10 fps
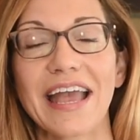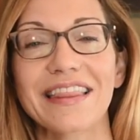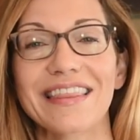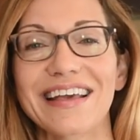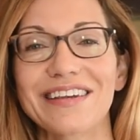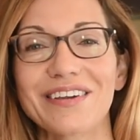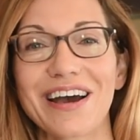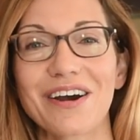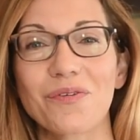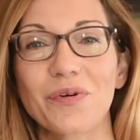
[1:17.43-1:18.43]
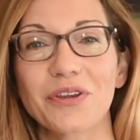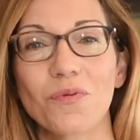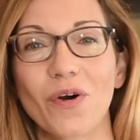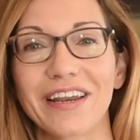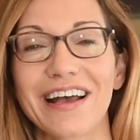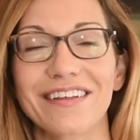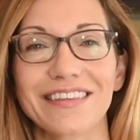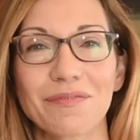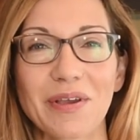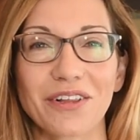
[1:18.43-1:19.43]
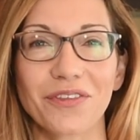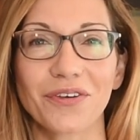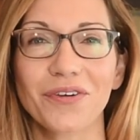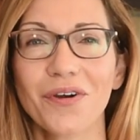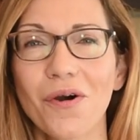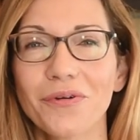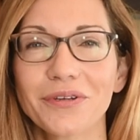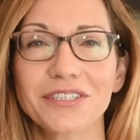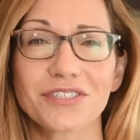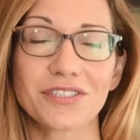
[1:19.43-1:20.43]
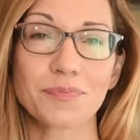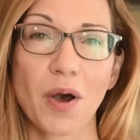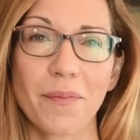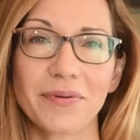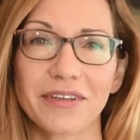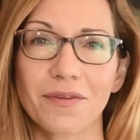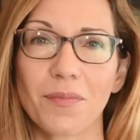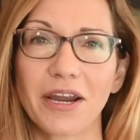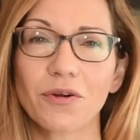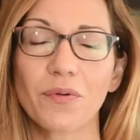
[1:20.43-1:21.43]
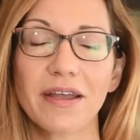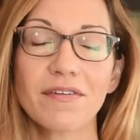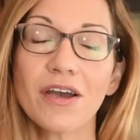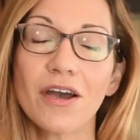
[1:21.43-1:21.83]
And then when you want a healthy meal on the go, you can just pop it in the microwave